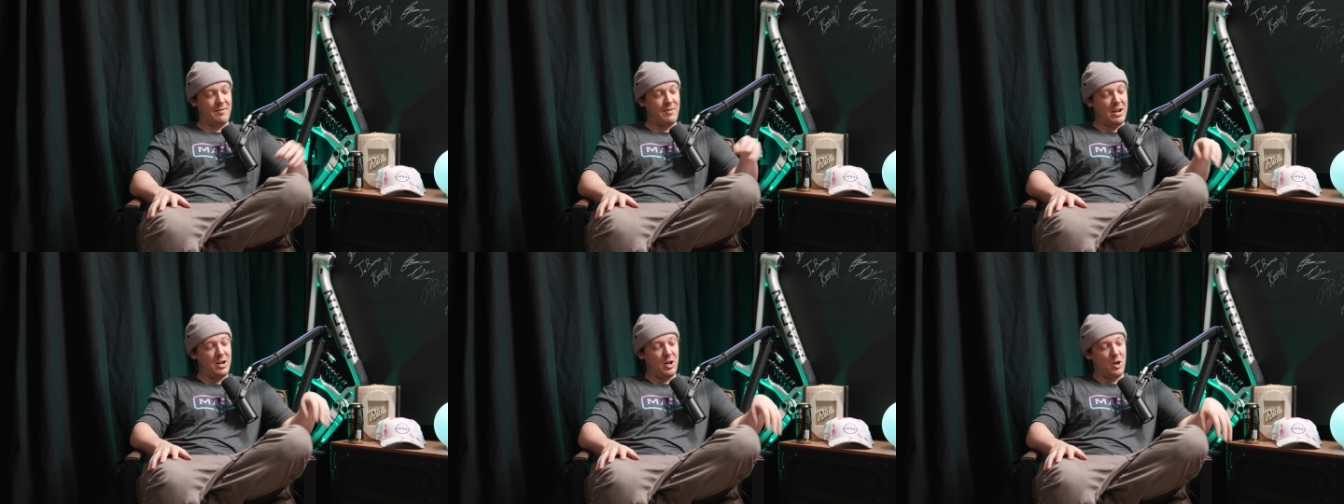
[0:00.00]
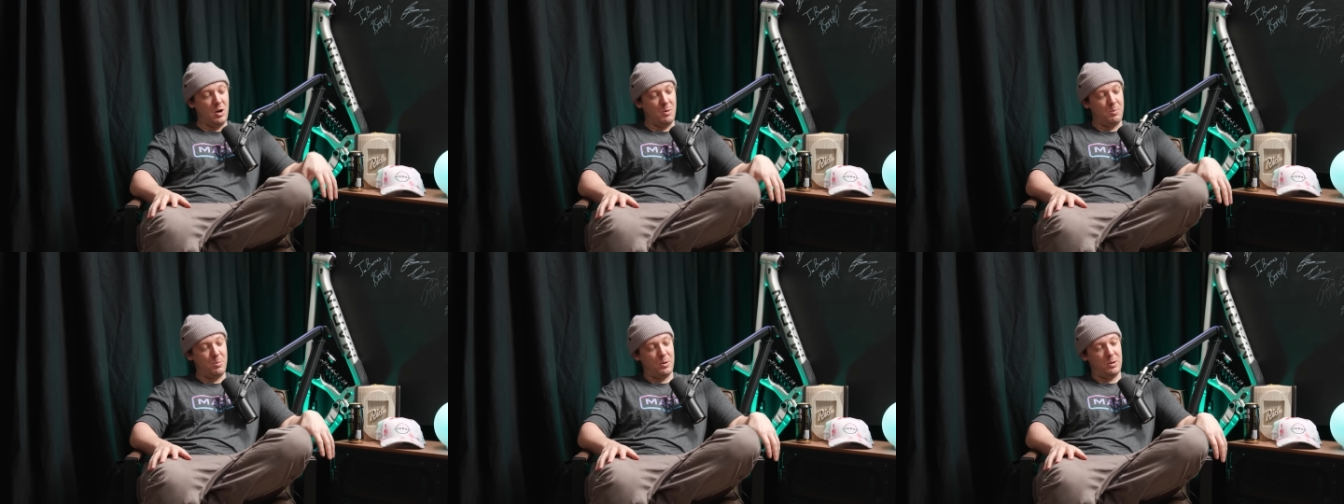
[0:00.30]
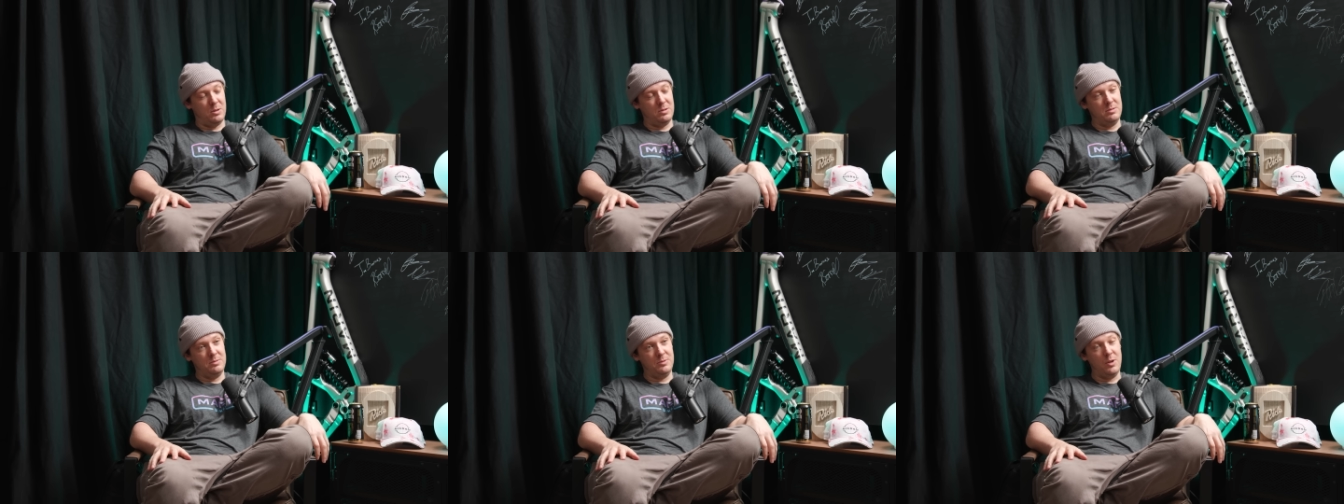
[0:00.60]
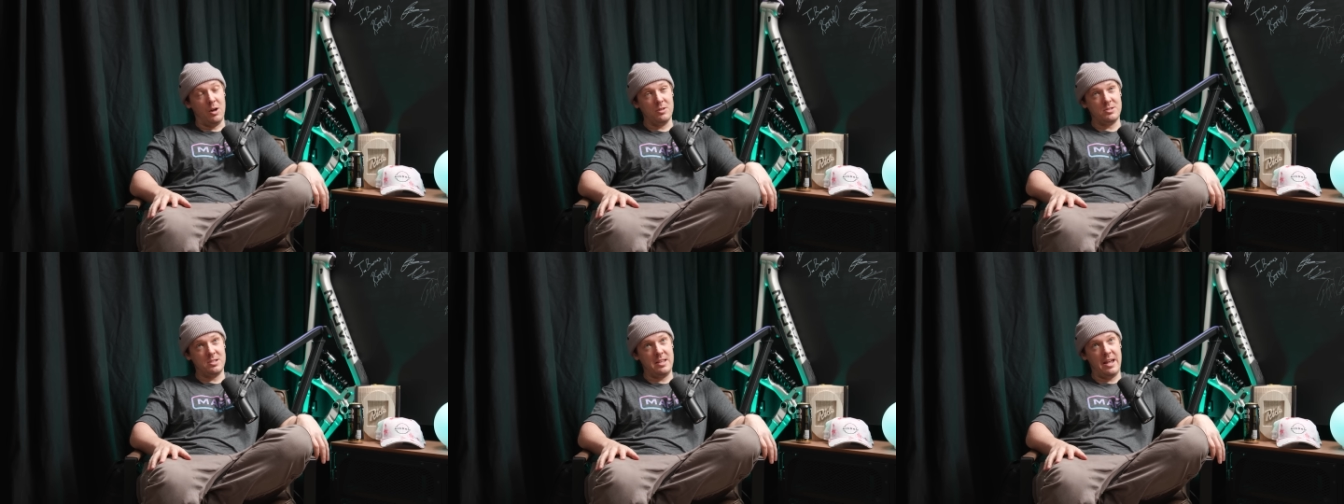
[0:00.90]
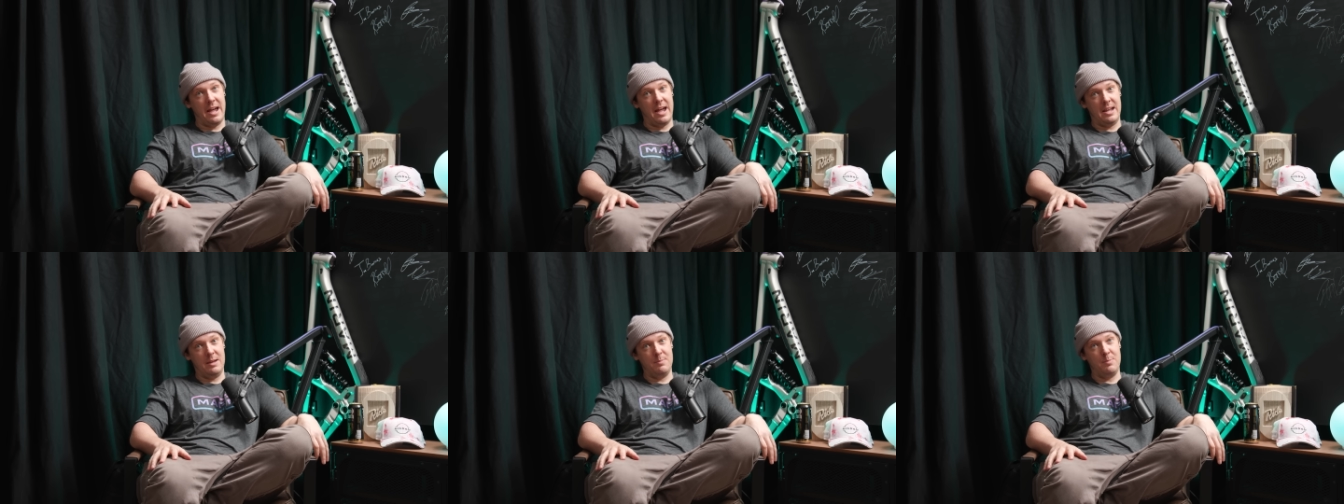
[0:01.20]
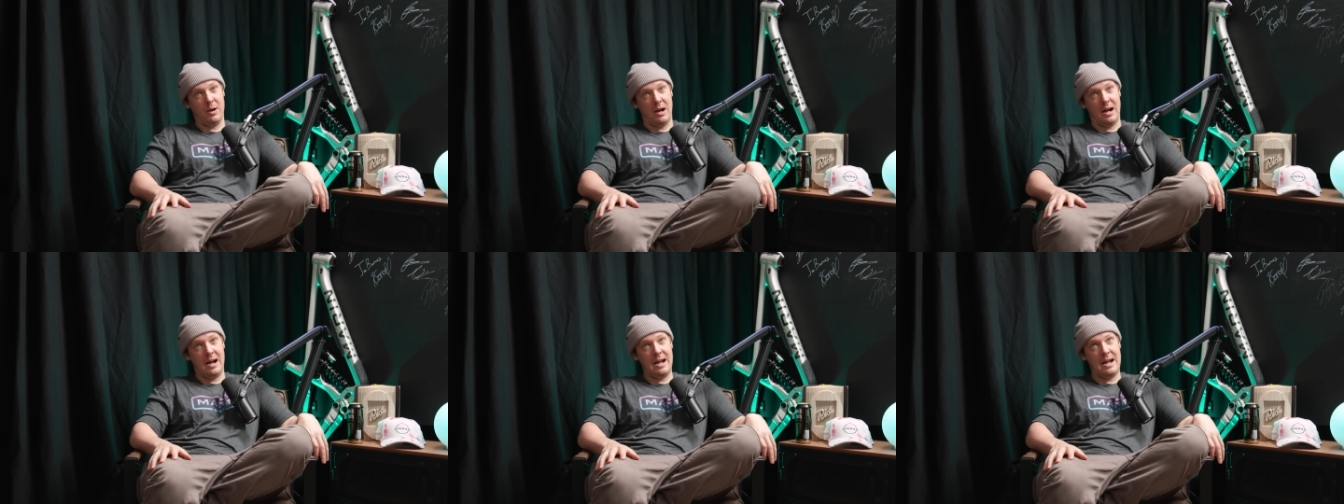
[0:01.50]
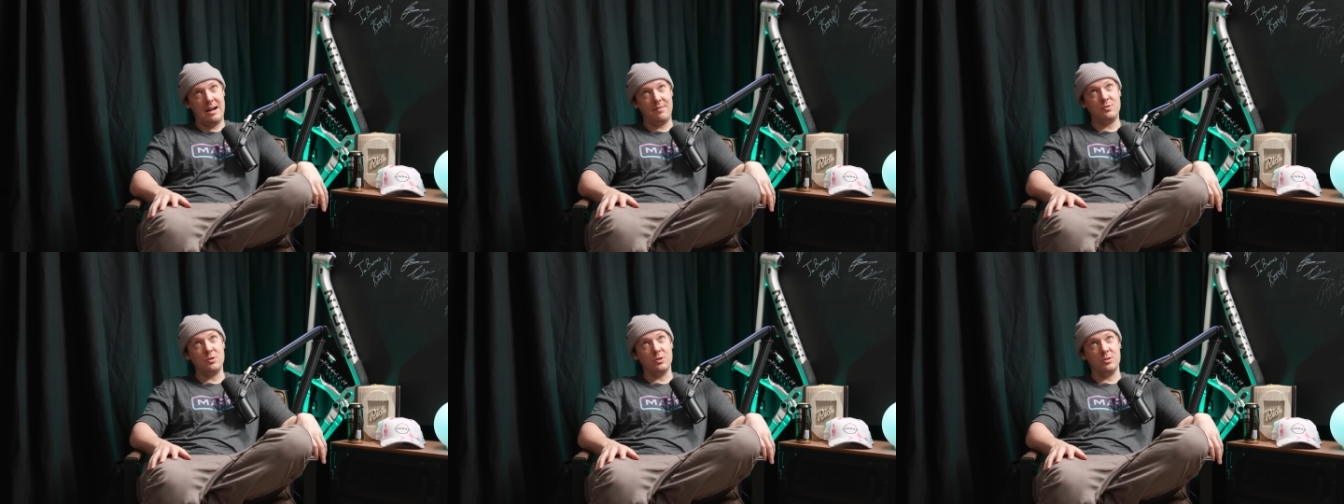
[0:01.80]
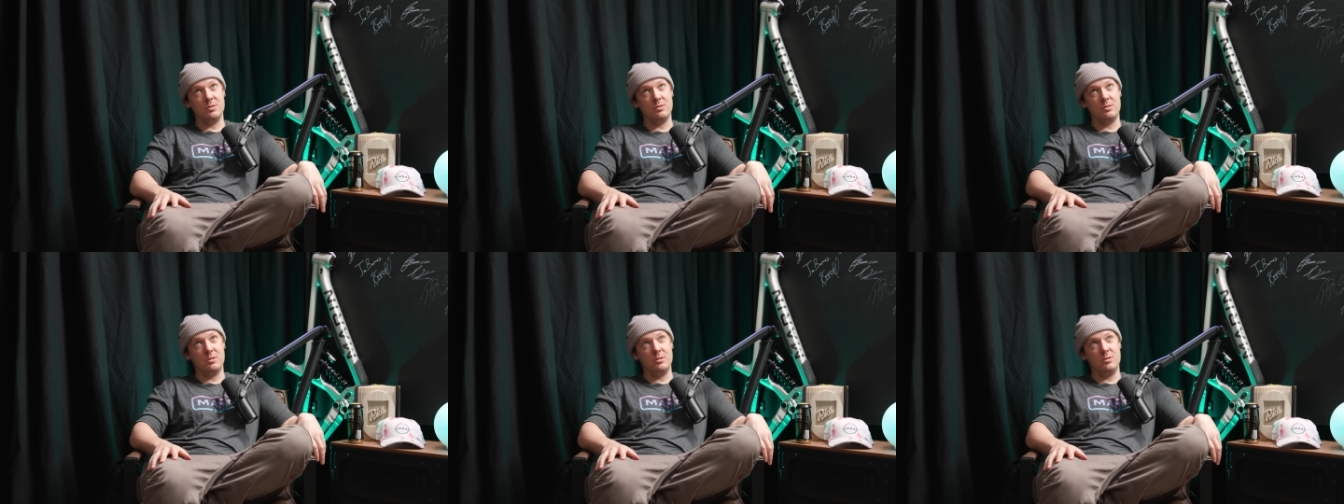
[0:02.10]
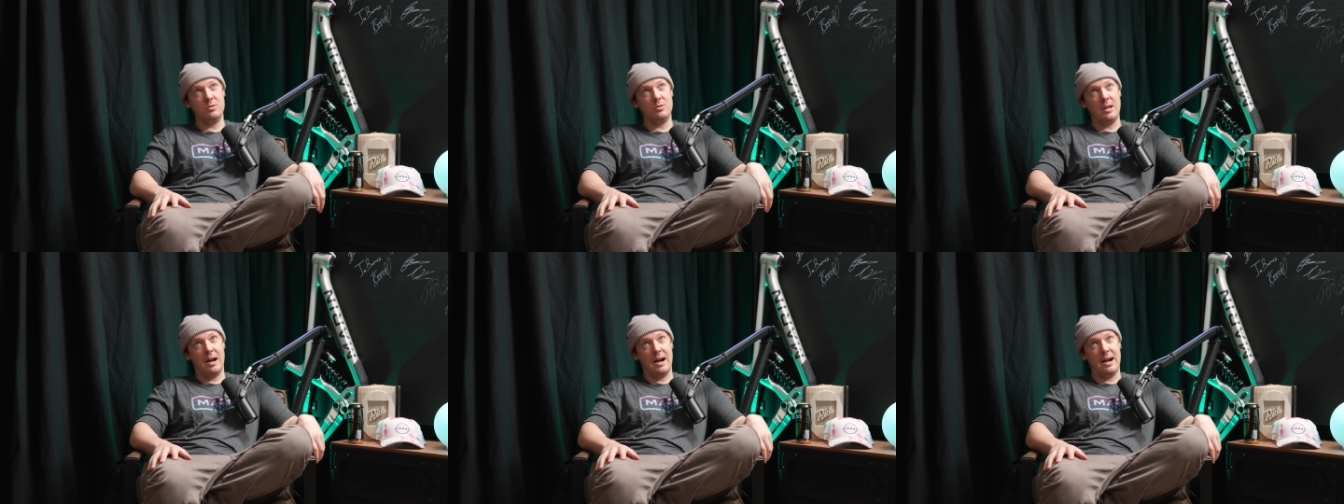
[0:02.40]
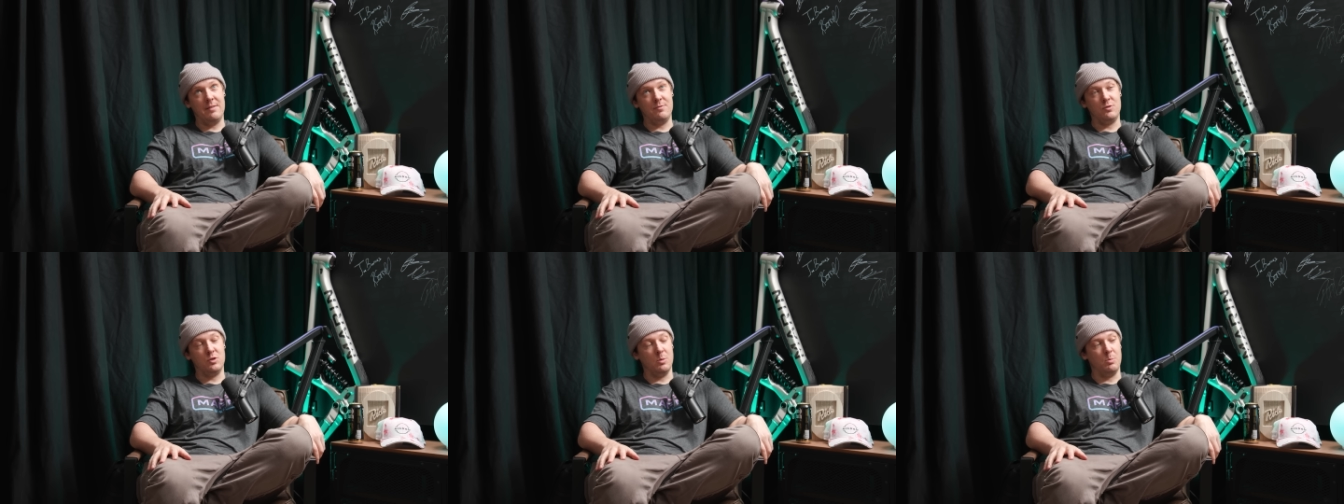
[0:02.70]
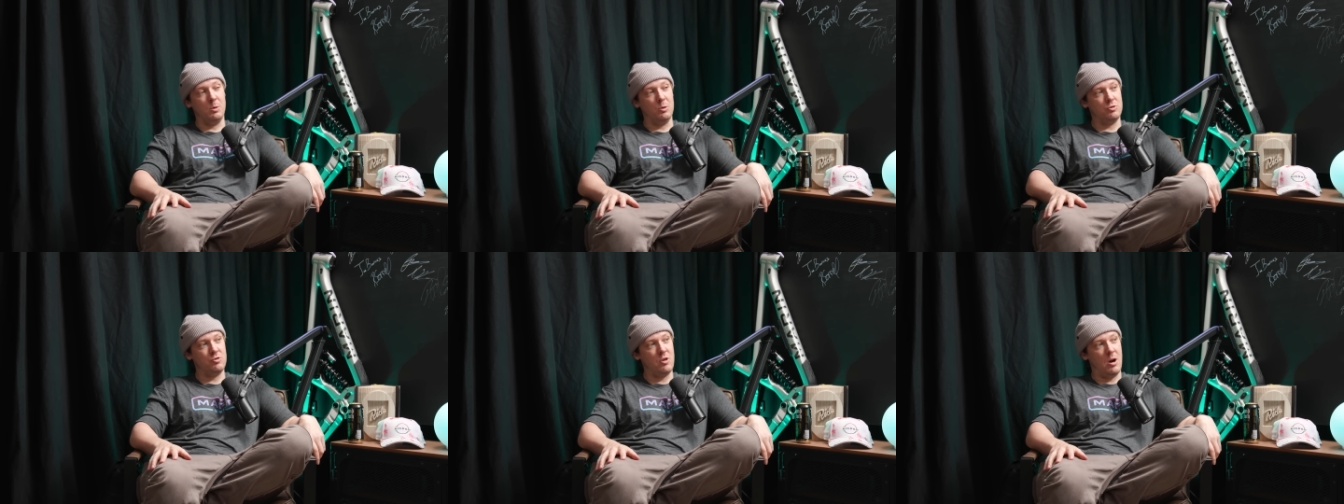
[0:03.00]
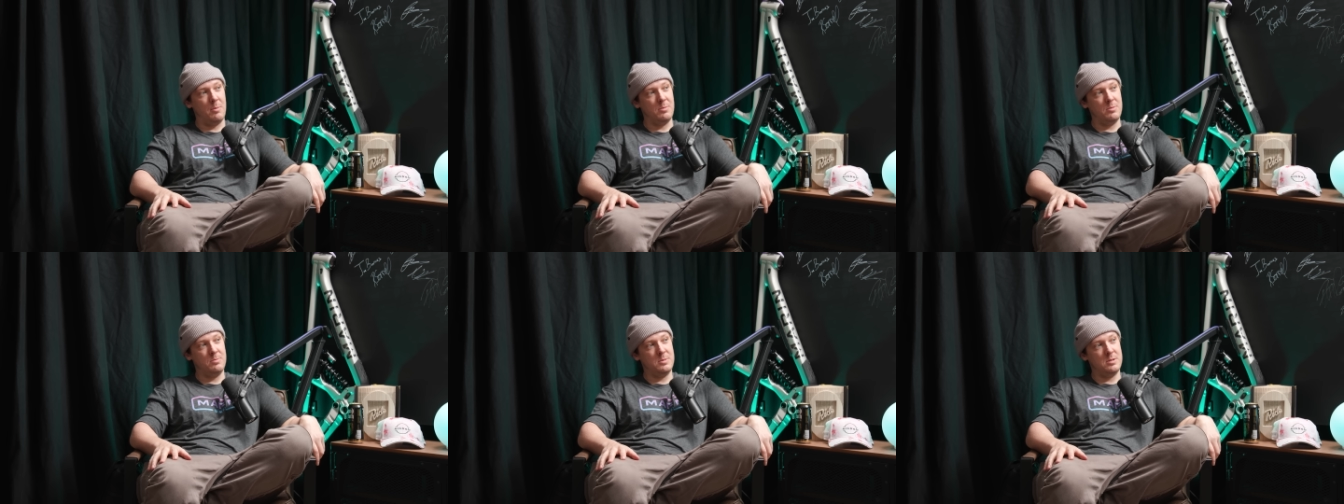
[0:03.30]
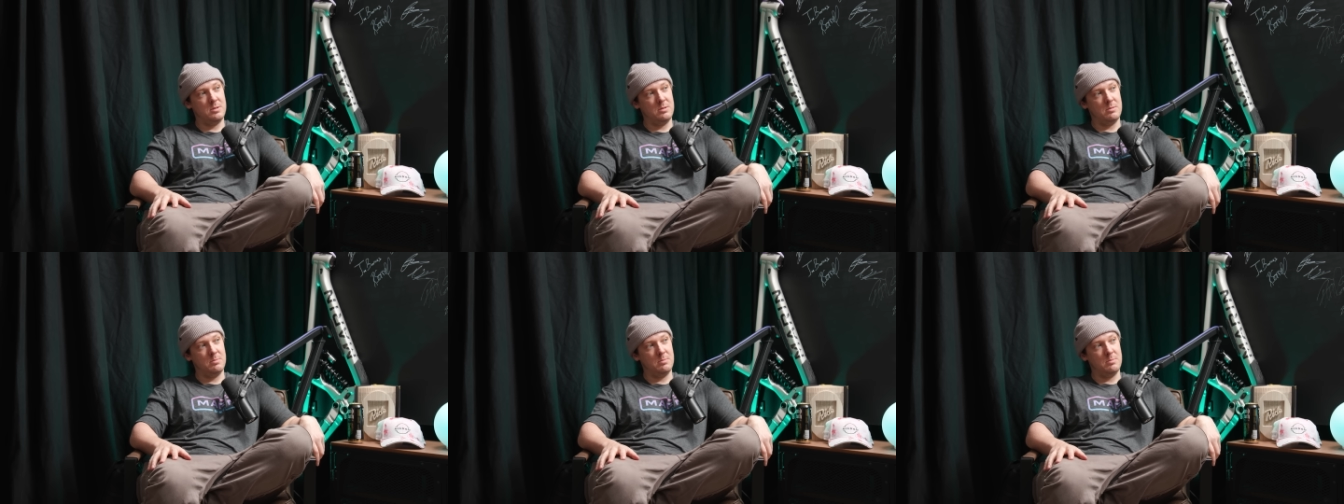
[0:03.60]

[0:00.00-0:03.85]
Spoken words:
I've had a couple, not today, but I have double dropped